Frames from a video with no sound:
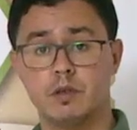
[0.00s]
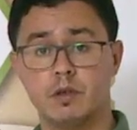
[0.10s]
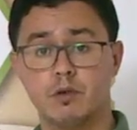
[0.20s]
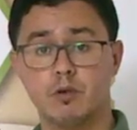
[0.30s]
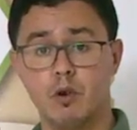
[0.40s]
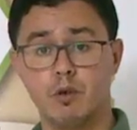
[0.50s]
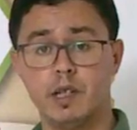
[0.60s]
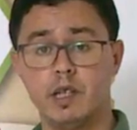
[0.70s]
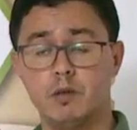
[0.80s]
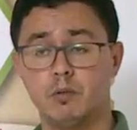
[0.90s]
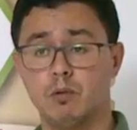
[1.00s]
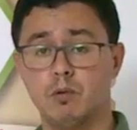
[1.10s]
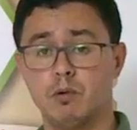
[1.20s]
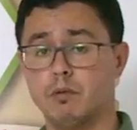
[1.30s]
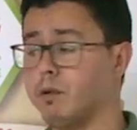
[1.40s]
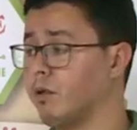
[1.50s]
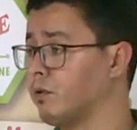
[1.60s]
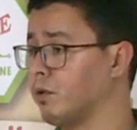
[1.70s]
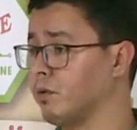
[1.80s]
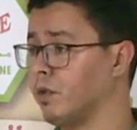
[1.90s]
Sorry to bother
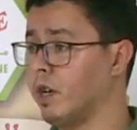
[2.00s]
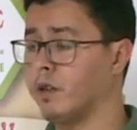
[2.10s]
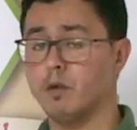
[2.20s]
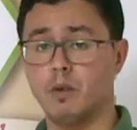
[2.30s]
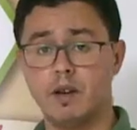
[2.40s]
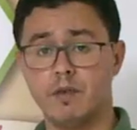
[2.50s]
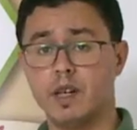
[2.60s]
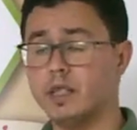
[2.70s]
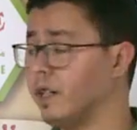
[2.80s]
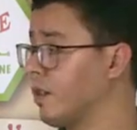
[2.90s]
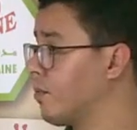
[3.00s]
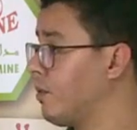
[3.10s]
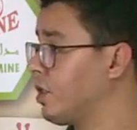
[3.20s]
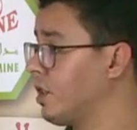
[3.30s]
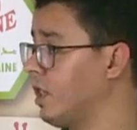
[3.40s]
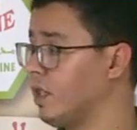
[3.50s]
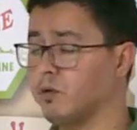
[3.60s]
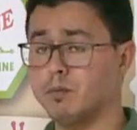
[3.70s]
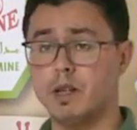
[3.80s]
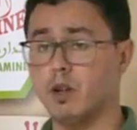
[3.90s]
you. So we have another expression here
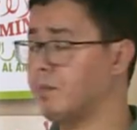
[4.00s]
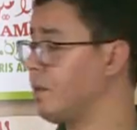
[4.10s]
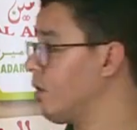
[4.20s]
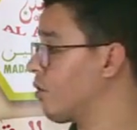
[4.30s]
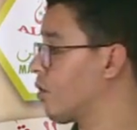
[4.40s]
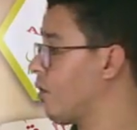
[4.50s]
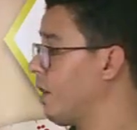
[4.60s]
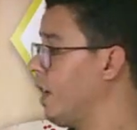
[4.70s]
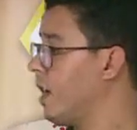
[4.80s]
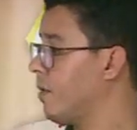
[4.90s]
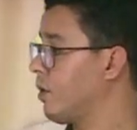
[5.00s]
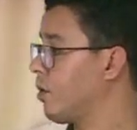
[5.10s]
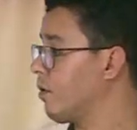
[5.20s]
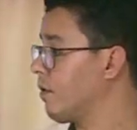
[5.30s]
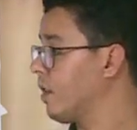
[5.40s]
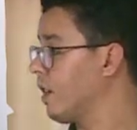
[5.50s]
to make complaints, sorry, because